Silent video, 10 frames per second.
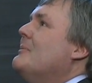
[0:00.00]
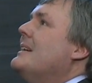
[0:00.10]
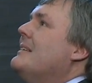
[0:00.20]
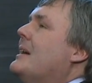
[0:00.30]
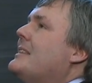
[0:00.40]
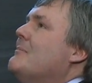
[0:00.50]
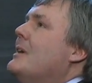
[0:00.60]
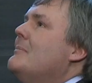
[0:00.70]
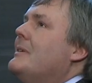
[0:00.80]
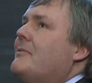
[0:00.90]
we're, at the
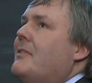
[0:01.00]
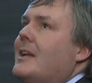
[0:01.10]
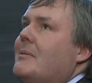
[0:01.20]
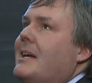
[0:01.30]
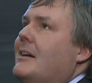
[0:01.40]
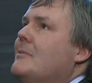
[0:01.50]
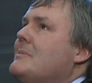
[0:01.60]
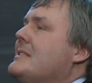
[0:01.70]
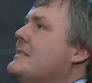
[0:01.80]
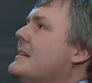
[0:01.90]
moment, following
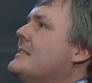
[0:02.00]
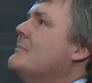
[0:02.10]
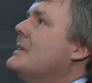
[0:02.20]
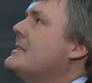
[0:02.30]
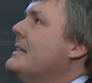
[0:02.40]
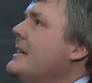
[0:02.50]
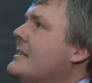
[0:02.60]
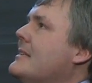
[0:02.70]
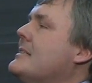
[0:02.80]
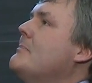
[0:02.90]
Holmes's dictum, we're sticking
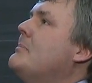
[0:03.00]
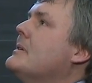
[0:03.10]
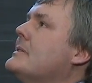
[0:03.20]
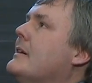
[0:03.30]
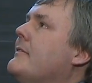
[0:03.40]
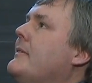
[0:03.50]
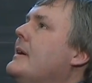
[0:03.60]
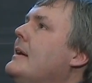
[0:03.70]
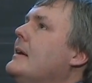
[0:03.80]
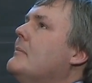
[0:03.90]
to the simple stuff.
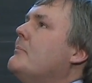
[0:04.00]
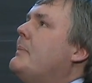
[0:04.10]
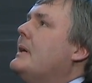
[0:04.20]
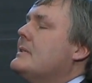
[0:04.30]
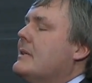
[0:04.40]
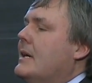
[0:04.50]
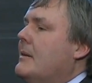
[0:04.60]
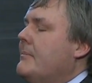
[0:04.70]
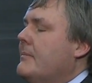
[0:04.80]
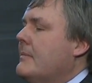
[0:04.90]
But
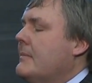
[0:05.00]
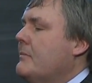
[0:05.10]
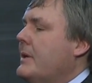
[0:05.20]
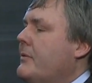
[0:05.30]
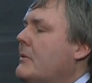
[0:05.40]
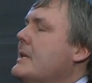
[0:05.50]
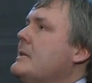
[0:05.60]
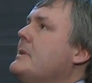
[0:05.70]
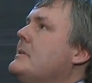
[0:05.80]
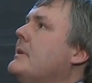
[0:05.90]
um, we've already
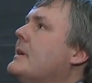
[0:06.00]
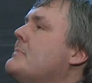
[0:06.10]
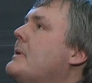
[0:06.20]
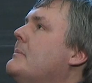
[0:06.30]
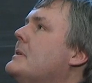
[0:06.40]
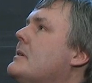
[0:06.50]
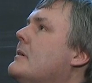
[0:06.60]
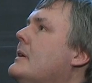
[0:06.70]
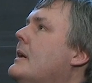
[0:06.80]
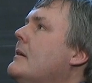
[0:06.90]
been doing experiments
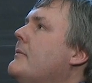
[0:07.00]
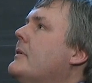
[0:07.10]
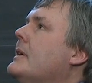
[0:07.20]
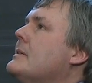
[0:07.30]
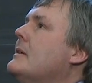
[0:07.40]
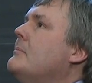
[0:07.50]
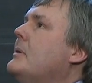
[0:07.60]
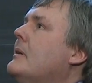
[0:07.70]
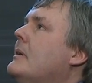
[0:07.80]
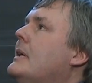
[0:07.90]
on lung, for
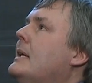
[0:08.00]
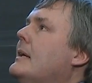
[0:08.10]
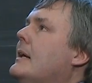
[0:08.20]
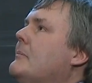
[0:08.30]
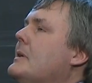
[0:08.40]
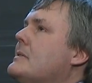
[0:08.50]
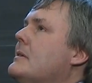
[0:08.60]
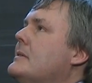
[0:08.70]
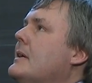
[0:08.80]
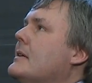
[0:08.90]
example, and we're
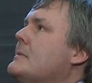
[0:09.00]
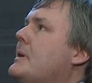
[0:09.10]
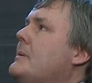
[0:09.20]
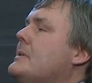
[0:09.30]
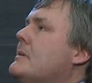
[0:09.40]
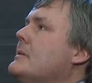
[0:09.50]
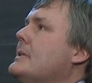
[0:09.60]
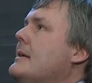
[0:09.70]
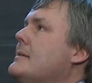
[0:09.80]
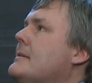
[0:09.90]
starting experiments on
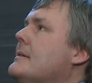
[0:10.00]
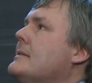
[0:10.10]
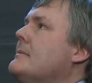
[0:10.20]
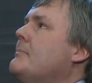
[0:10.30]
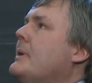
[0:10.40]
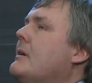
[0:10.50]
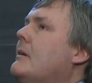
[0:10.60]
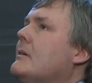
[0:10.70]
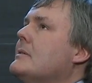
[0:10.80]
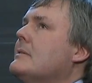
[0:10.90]
testis
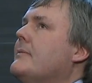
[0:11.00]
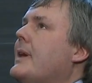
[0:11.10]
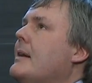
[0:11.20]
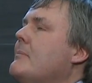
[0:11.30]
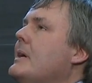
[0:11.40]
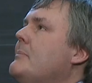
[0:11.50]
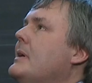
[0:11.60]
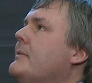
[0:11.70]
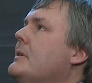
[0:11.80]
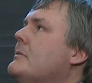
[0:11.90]
because that may
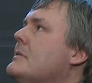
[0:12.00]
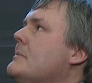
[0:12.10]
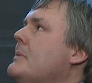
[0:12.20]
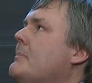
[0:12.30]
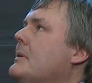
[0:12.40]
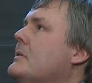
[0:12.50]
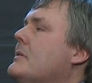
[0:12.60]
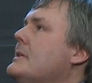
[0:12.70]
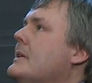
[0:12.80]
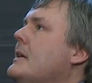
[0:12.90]
be of interest to people who are
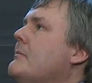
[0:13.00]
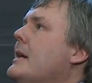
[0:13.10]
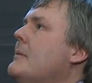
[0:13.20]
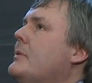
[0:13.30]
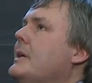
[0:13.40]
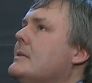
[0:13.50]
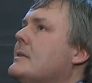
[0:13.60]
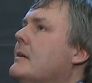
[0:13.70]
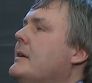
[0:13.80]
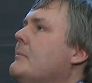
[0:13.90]
trying to keep rare breeds
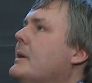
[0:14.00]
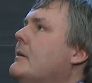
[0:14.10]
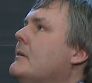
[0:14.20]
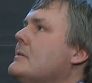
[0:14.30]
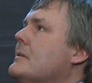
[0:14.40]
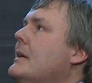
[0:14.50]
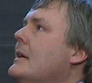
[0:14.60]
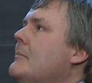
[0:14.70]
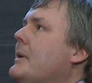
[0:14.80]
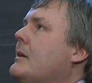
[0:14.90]
going because,
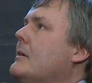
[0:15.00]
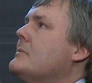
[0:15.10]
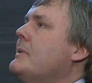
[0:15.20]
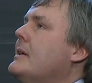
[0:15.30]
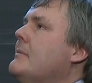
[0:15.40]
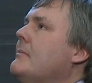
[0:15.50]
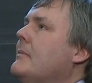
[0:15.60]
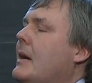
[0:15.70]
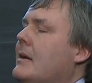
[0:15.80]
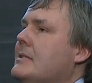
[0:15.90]
because we can,
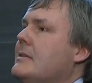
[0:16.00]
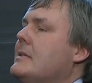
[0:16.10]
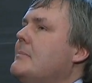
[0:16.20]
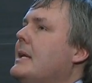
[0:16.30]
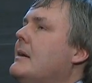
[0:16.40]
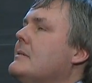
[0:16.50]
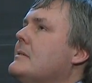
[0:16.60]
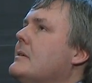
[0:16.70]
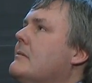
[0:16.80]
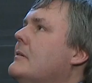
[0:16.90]
our system allows
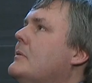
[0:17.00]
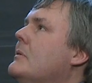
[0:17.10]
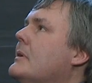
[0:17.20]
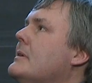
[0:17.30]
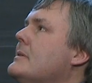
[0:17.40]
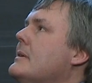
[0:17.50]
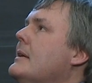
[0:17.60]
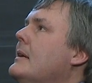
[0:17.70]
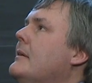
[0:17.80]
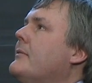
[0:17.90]
us to grow organs
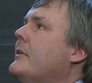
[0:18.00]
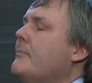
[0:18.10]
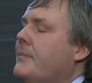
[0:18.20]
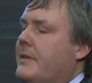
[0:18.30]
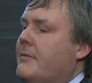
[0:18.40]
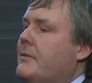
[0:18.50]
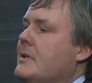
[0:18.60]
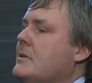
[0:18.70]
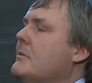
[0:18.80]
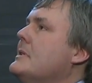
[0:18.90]
from
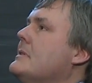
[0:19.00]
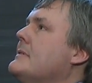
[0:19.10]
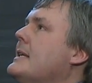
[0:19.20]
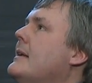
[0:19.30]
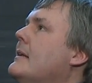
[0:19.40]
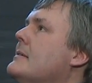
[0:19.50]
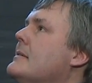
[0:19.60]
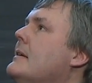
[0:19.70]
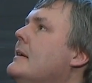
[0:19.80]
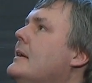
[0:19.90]
different sources of
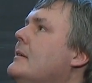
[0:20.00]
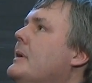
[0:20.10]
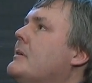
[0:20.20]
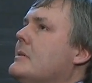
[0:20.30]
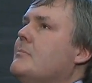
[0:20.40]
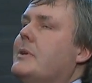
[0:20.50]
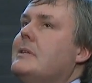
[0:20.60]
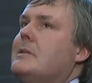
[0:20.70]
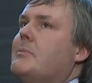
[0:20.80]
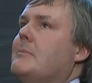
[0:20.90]
cells, we could in
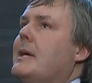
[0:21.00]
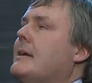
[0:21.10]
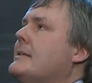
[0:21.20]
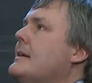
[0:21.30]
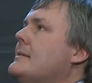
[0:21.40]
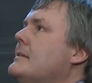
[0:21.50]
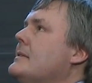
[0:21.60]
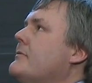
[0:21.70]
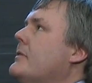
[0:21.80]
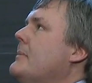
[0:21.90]
principle make a
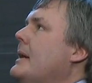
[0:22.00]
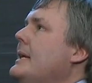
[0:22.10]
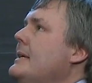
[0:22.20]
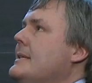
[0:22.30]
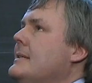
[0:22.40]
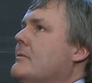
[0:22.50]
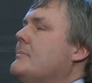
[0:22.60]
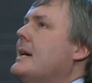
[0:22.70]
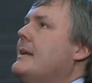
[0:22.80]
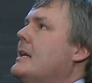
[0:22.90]
testis from an easy to
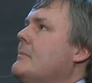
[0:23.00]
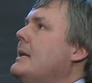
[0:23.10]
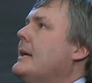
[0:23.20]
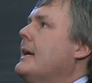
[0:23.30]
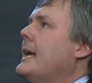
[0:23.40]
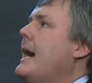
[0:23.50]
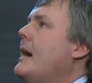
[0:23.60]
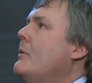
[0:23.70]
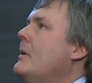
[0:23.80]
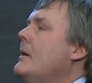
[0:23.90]
obtain animal like a
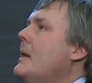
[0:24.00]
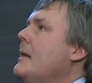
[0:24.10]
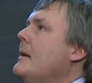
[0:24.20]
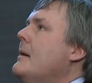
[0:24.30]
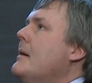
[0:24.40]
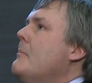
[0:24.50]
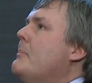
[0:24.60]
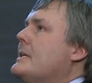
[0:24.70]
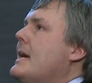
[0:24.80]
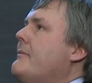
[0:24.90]
cow,
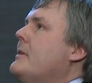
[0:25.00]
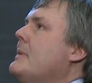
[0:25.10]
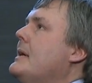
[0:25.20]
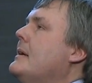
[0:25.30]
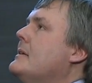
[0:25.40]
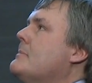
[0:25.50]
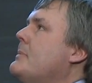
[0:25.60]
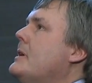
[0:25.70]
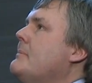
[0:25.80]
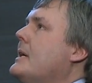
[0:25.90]
but have it making
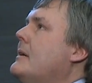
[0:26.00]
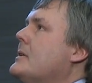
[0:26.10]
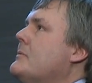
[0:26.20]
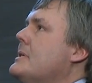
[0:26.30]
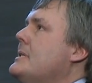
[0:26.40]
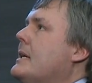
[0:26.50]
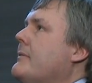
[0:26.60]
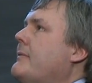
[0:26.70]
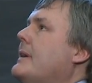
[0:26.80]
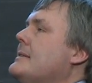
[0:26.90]
sperm characteristic of
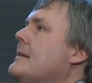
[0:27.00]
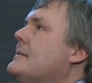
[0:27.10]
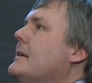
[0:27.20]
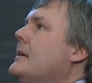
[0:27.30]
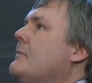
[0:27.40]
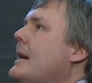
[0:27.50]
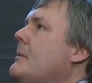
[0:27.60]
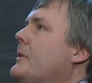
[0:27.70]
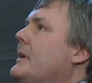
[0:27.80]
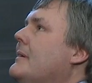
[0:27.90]
a fantastically rare
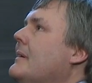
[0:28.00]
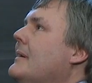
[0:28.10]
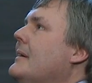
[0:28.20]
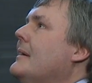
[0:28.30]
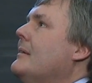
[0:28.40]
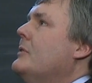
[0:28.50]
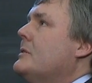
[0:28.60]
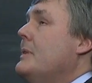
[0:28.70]
breed, which